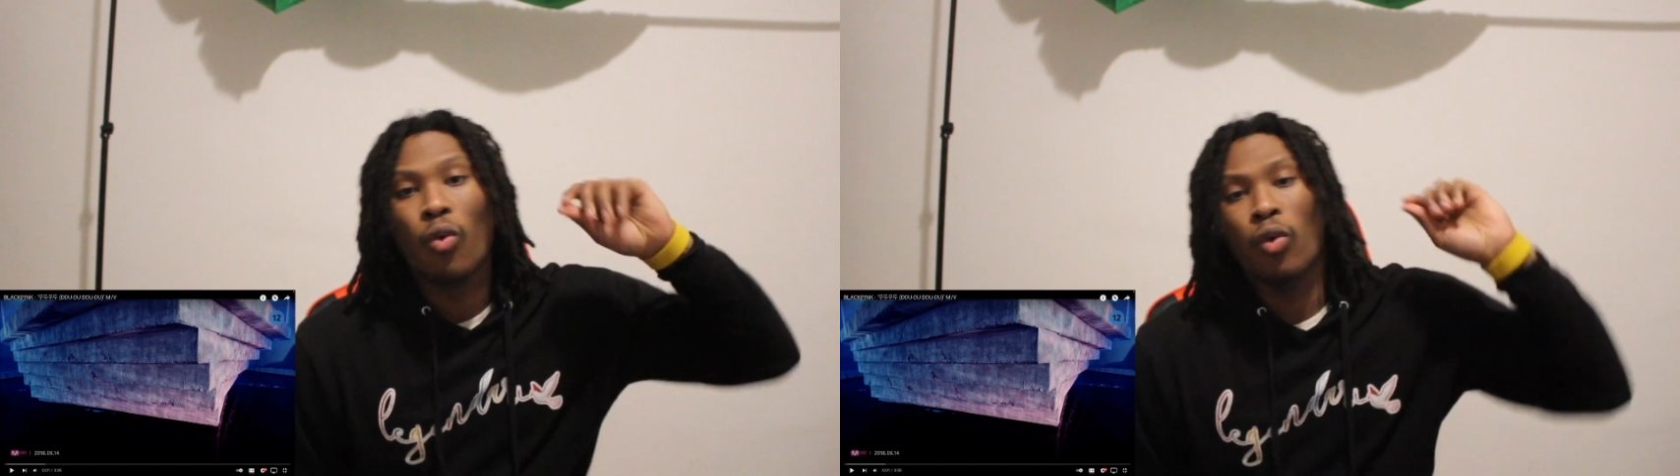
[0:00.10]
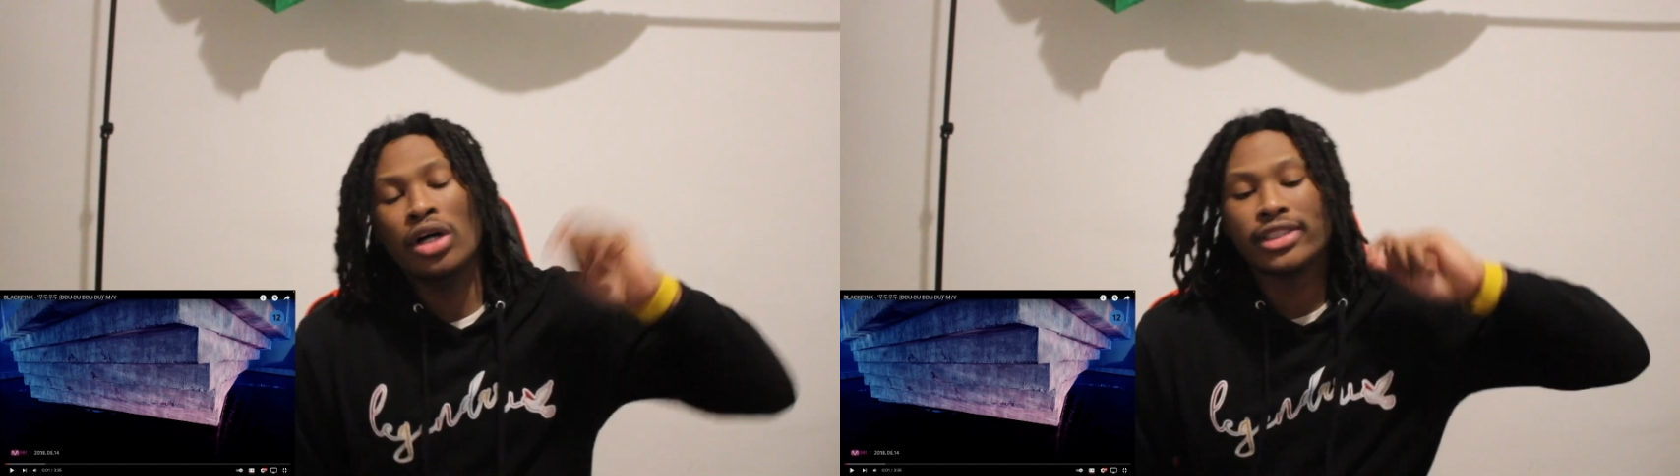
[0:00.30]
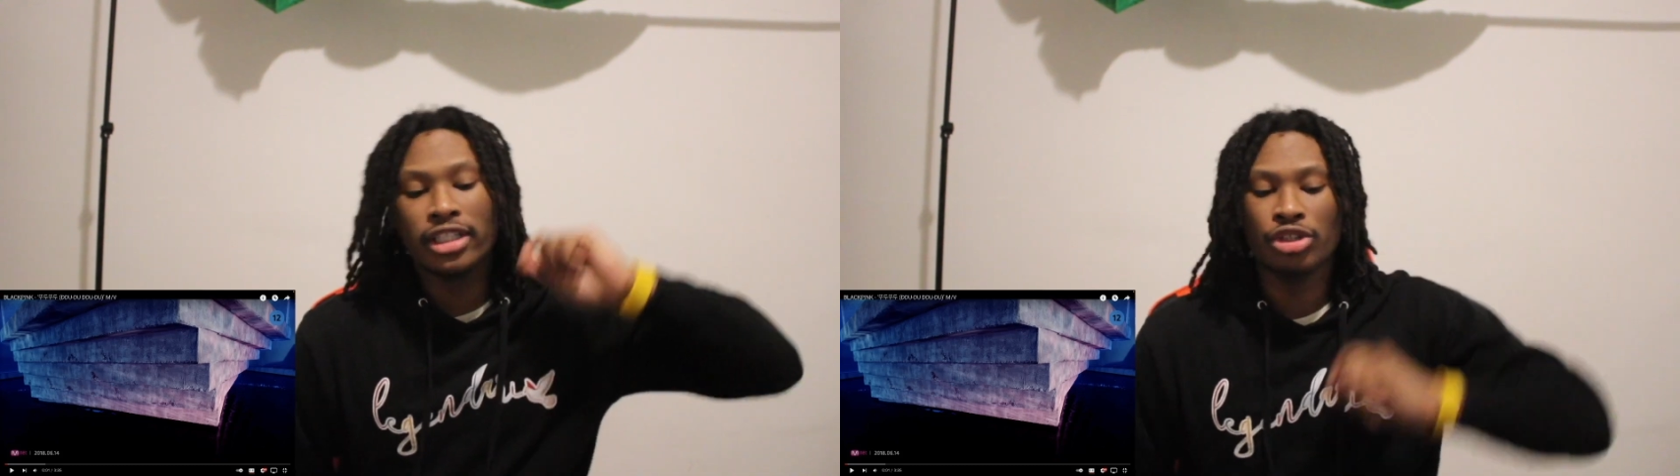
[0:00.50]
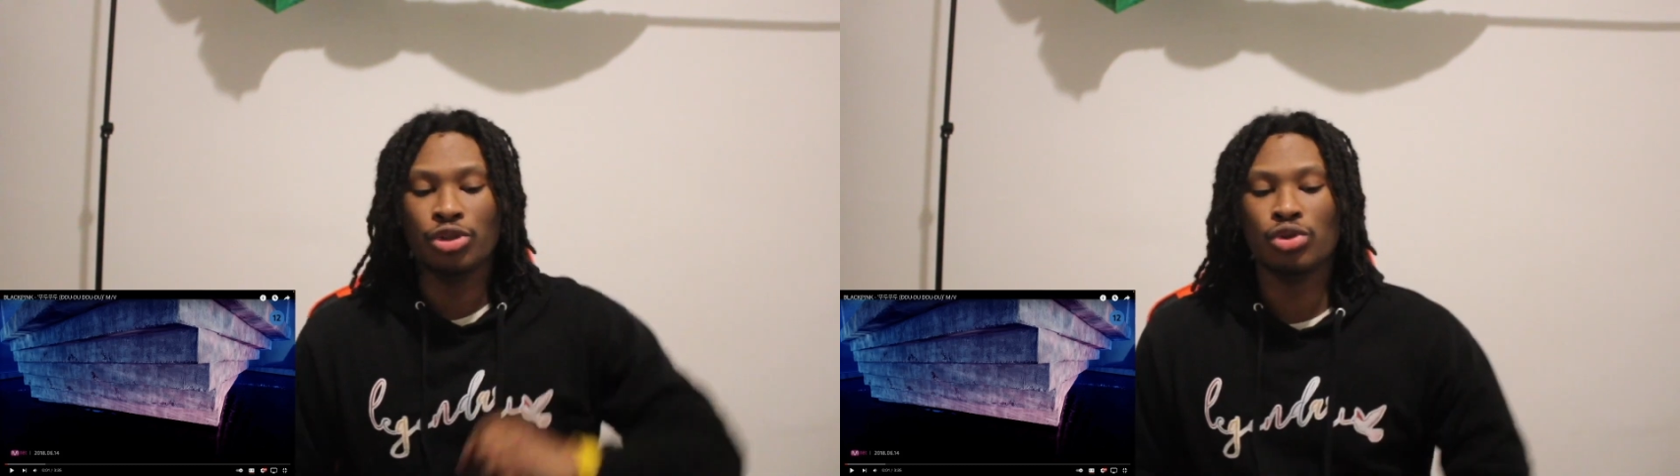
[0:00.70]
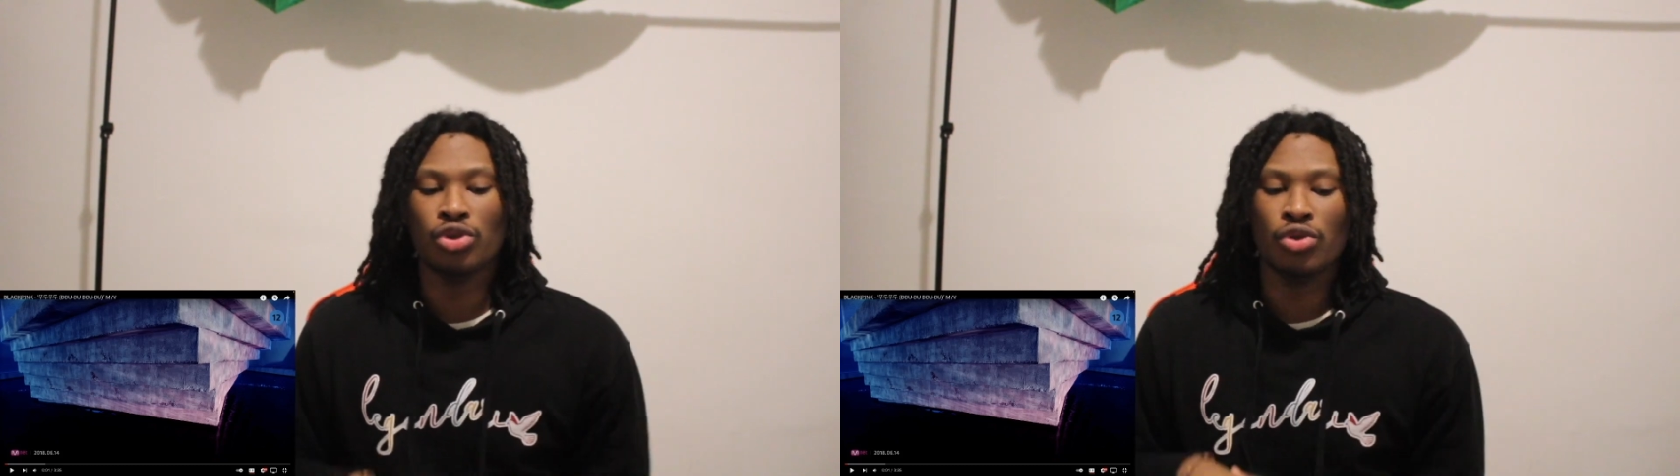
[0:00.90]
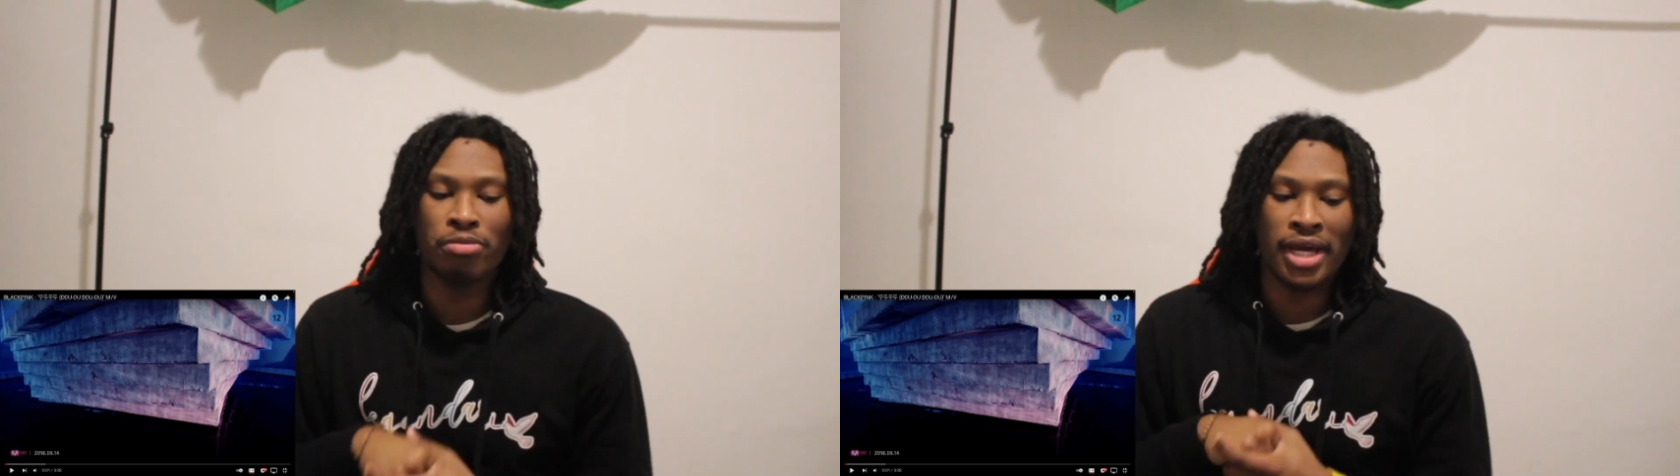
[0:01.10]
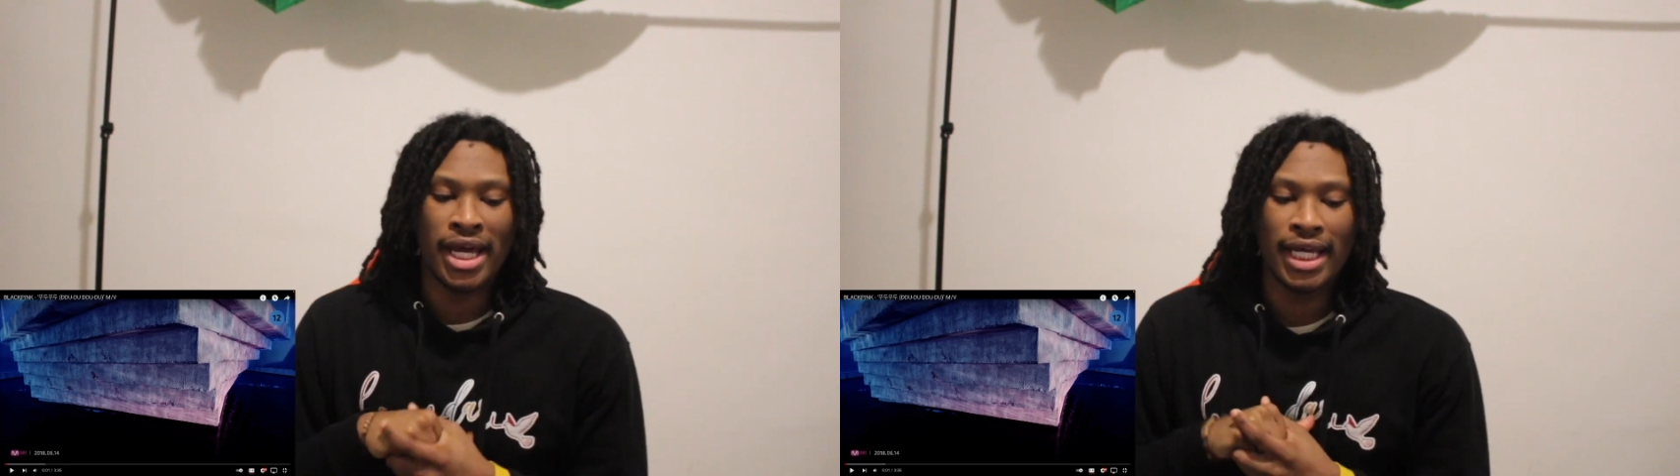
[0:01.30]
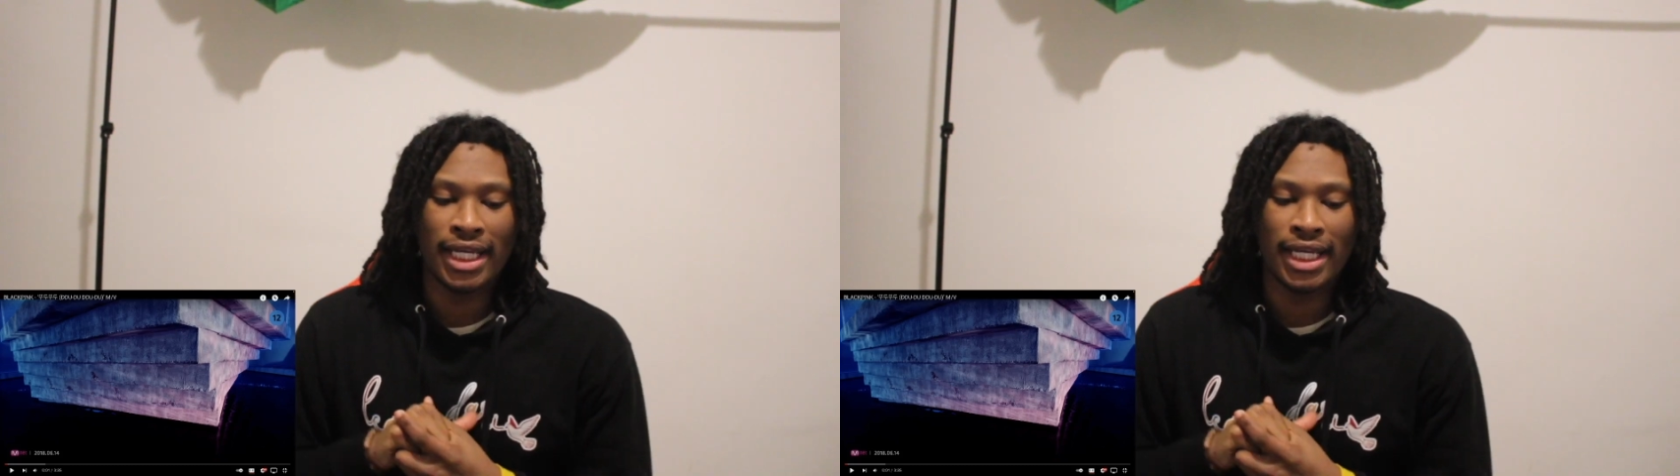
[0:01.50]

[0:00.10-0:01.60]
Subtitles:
What's good, YouTube, man?